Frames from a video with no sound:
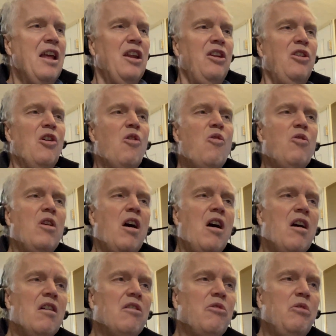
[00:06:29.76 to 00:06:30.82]
No
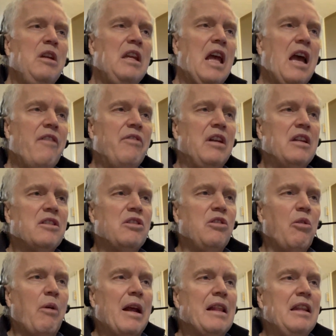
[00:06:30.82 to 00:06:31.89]
concrete evidence
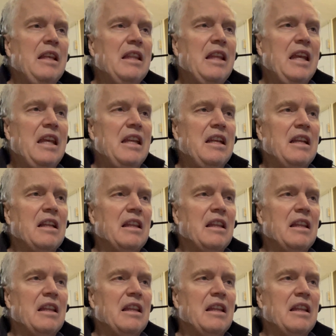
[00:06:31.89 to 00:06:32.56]
directly